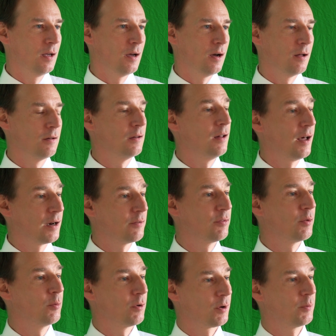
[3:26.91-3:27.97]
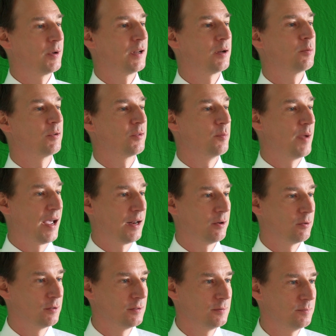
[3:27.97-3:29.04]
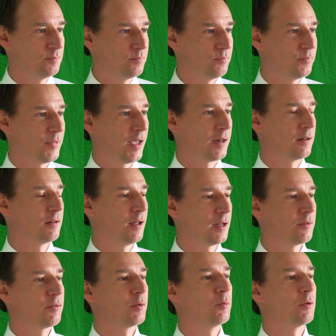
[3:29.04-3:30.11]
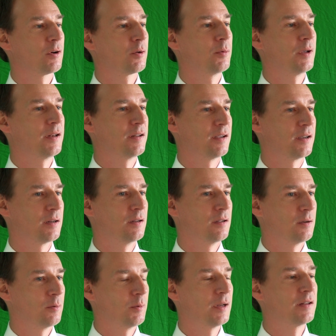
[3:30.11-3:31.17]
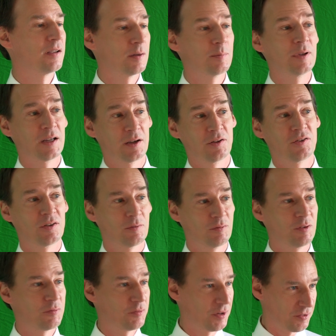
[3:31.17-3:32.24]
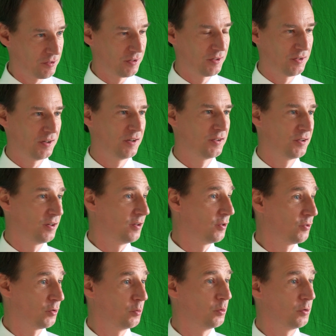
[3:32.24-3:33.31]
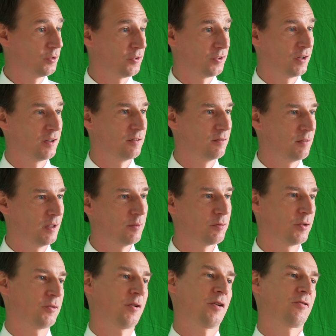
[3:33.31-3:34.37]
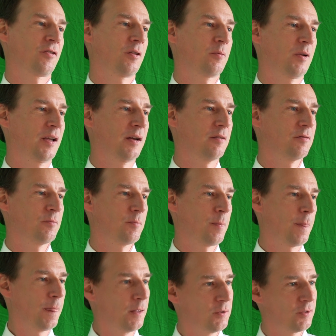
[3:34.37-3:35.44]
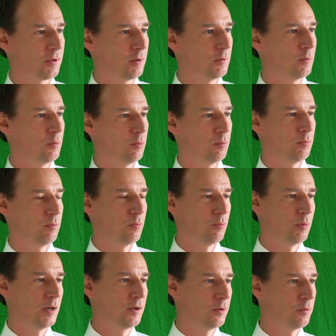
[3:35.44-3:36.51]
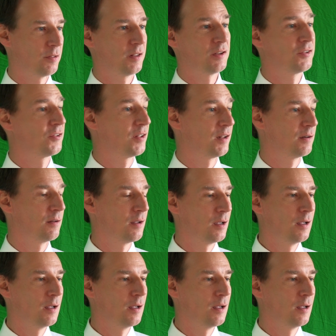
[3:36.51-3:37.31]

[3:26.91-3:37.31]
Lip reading: a lot of the work we did was manual, and a lot of the work we did because of deficiencies in the tools and the infrastructure that we have. So we do things that